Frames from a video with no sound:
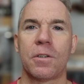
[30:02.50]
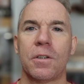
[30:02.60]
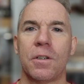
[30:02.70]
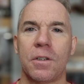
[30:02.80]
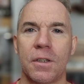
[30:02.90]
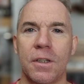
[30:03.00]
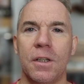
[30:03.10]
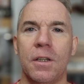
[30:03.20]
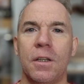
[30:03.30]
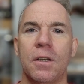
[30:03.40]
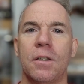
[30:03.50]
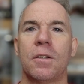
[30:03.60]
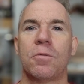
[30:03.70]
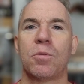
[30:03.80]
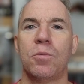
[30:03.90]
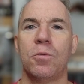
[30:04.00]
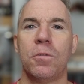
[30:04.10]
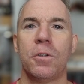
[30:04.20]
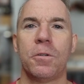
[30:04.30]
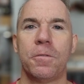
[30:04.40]
and the
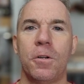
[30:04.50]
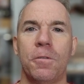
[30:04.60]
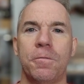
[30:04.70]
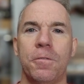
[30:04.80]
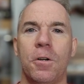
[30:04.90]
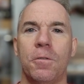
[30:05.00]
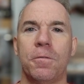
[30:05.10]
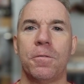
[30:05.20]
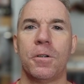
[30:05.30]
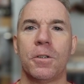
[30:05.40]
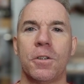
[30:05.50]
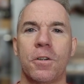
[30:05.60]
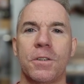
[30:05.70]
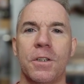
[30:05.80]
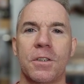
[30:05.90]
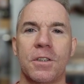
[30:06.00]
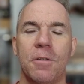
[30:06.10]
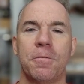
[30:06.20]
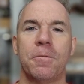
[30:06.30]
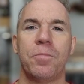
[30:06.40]
removal of toxic
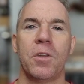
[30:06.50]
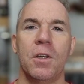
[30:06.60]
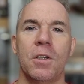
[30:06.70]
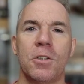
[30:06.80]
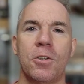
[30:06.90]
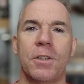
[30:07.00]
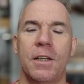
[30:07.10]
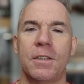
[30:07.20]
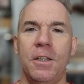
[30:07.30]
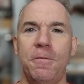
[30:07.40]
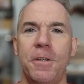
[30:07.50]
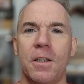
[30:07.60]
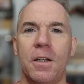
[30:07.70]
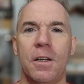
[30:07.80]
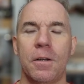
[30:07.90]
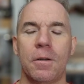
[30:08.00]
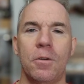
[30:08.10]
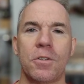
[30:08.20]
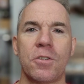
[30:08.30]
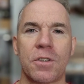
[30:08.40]
stuff. So that's, I think,
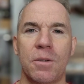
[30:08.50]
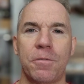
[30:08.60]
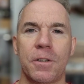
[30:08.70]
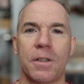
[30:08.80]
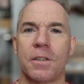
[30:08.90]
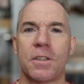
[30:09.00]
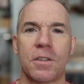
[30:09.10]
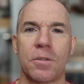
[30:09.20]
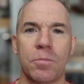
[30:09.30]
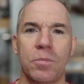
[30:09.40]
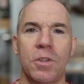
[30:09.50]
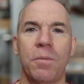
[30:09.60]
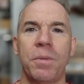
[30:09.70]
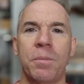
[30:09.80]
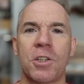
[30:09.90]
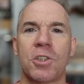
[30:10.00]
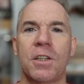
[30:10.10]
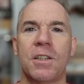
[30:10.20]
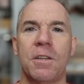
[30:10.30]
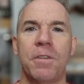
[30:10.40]
also something that's not been mentioned
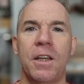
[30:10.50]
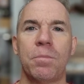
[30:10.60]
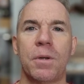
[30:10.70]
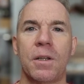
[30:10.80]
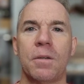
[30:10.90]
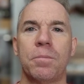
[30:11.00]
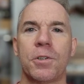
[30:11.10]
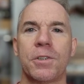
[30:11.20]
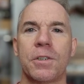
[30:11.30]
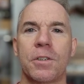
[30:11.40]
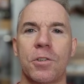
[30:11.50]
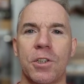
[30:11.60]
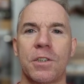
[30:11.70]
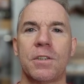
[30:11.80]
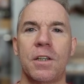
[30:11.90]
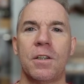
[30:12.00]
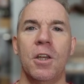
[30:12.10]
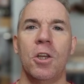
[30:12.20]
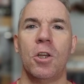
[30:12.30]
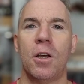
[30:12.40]
at the event, but I personally suggest that.
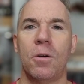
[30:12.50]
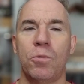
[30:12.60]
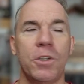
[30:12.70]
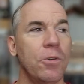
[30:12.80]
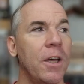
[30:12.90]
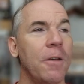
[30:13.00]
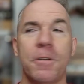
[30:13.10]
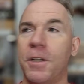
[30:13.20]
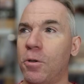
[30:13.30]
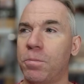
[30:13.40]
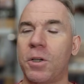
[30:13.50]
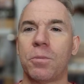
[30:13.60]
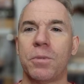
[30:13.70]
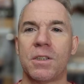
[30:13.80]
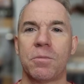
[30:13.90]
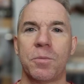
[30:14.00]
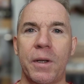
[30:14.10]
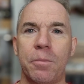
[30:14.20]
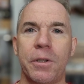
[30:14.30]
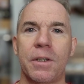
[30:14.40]
We do have in our apartment some
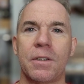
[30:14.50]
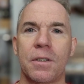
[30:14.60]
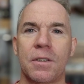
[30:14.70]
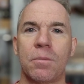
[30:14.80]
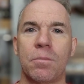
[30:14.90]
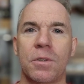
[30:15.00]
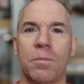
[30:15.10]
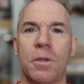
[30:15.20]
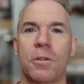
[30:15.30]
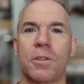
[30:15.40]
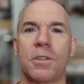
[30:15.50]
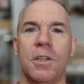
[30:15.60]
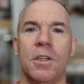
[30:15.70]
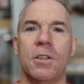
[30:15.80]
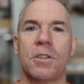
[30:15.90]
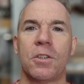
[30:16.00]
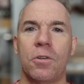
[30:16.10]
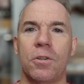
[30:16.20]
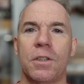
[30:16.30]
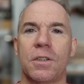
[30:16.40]
spider plants and some others,
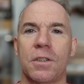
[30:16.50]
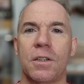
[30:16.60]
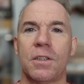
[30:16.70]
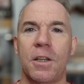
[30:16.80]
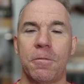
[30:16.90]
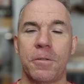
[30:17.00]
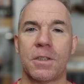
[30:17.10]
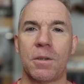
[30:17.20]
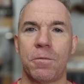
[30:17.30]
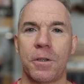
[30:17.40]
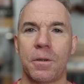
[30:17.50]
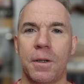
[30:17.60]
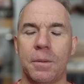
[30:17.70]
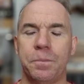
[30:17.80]
so it's definitely something